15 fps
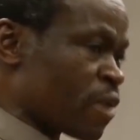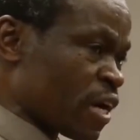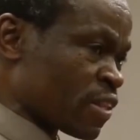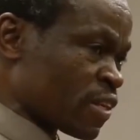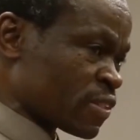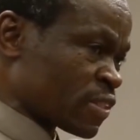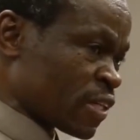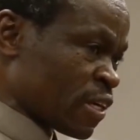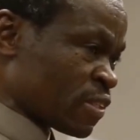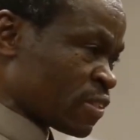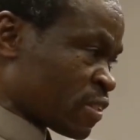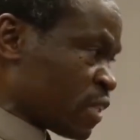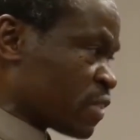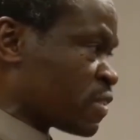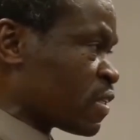brothers and
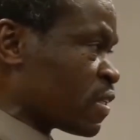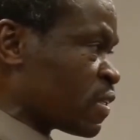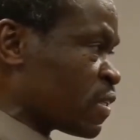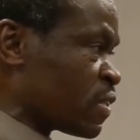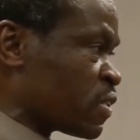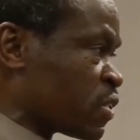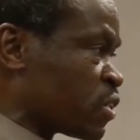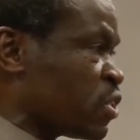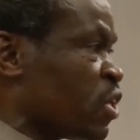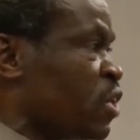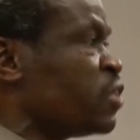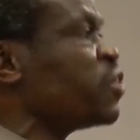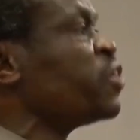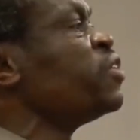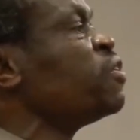sisters,
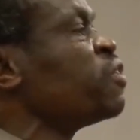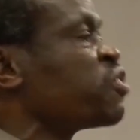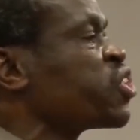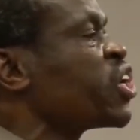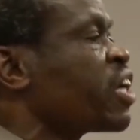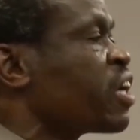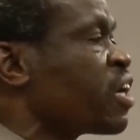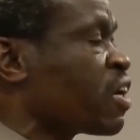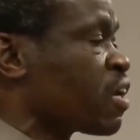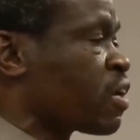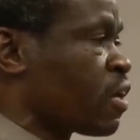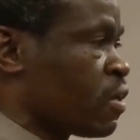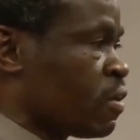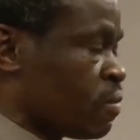do you think?